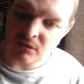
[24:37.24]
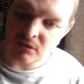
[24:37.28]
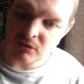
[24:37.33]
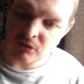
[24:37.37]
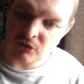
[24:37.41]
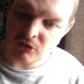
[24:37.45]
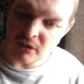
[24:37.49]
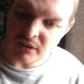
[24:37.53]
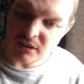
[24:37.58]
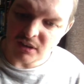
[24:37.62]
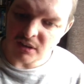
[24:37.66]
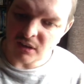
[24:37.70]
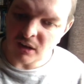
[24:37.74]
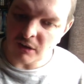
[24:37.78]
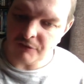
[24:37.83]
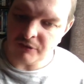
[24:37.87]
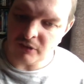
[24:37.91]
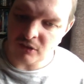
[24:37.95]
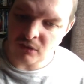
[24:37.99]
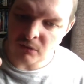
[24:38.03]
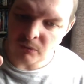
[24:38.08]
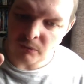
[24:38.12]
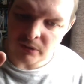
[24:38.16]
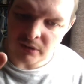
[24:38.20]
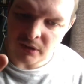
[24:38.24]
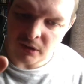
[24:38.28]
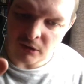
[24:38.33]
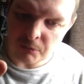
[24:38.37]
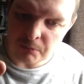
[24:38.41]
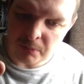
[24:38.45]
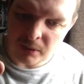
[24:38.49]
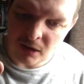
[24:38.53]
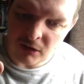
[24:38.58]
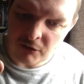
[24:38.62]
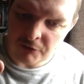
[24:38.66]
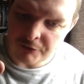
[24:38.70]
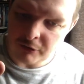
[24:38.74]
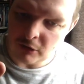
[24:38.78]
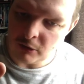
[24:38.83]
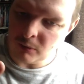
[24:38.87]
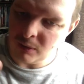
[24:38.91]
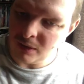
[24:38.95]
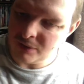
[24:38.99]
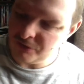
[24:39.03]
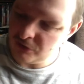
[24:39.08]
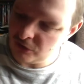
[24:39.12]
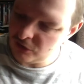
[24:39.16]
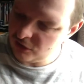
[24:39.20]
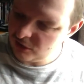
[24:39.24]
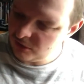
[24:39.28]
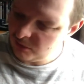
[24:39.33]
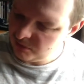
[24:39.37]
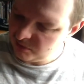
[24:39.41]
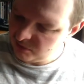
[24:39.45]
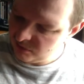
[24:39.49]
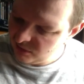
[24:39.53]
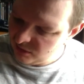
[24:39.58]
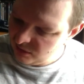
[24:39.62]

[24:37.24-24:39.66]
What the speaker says: strange enough, it's not one of those plug-through ones.